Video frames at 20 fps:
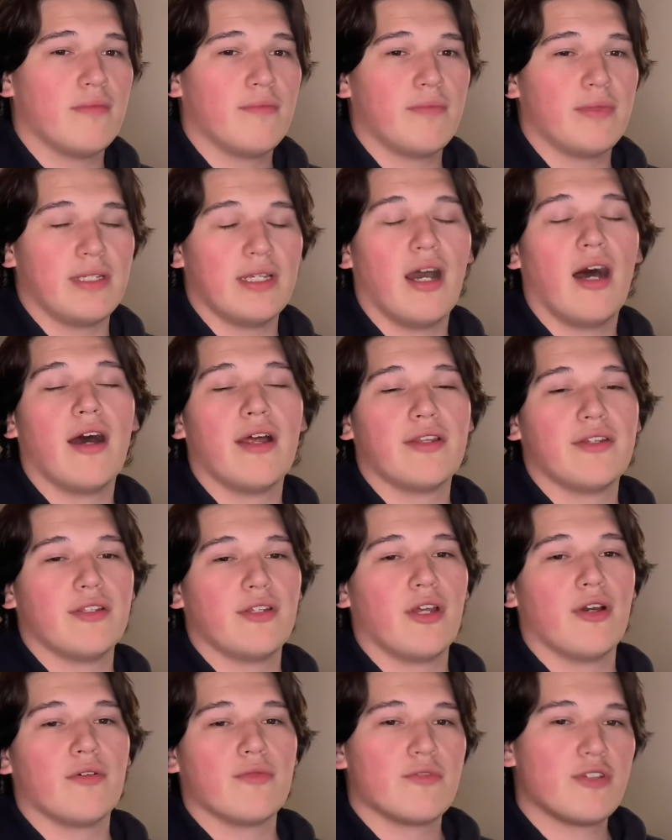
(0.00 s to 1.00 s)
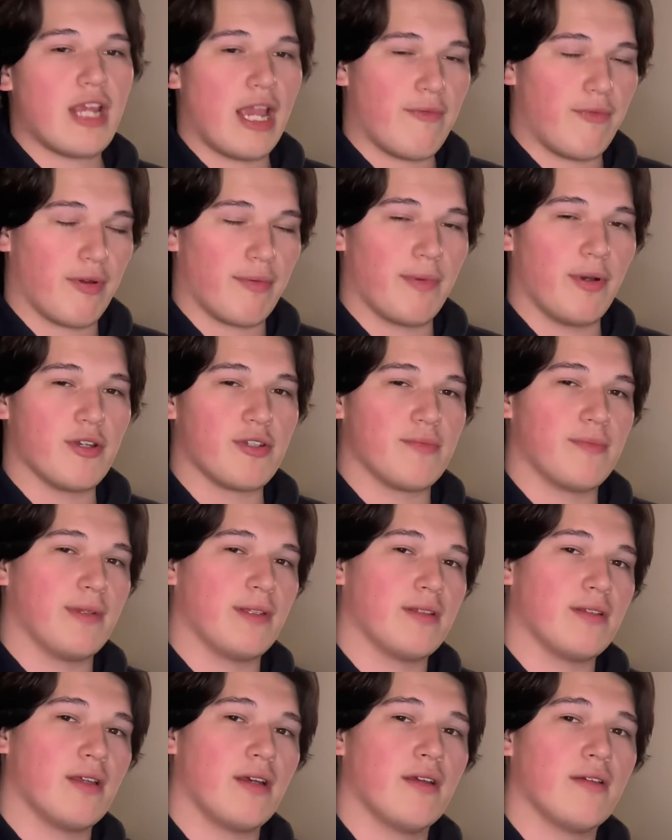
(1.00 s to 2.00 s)
beyond, Chadwick
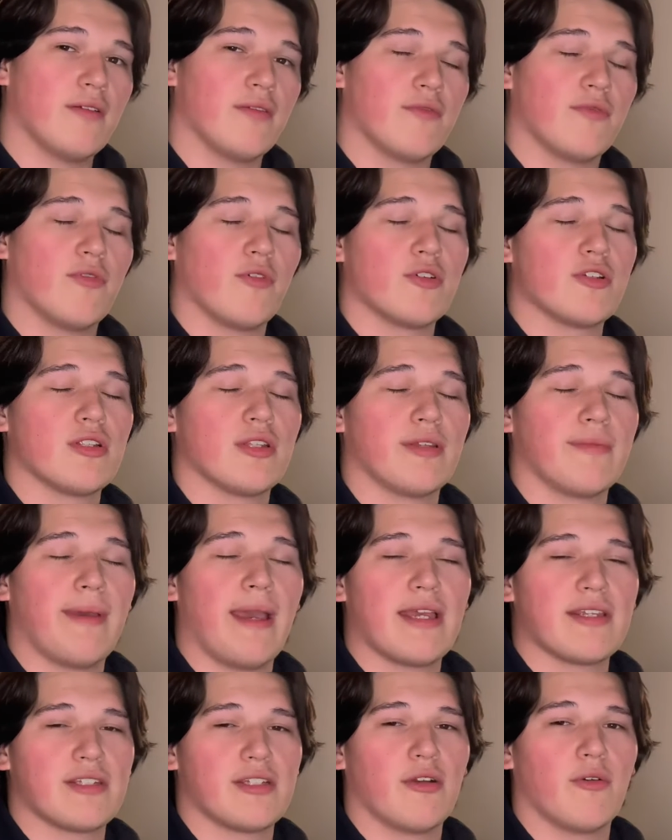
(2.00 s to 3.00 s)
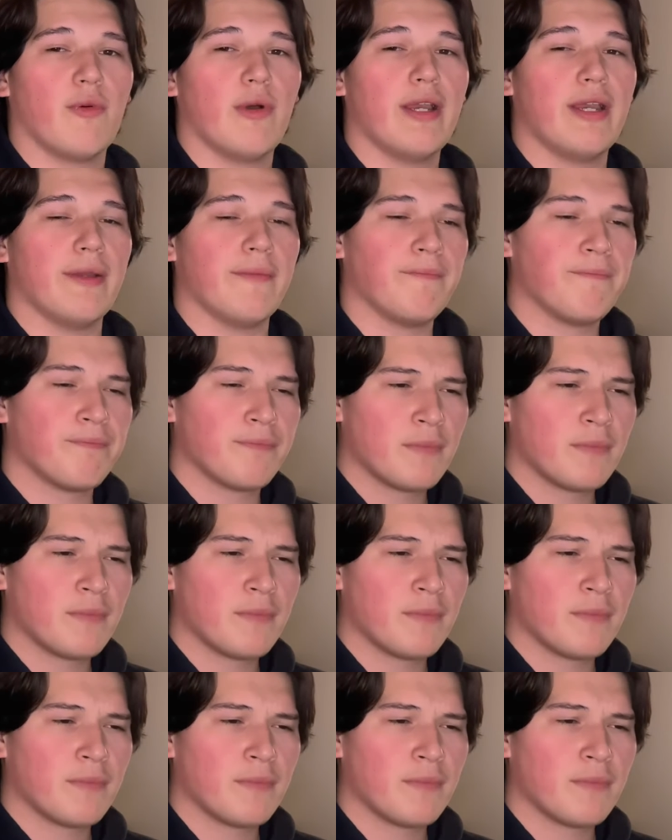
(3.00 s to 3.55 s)
Boseman unfortunately passing away,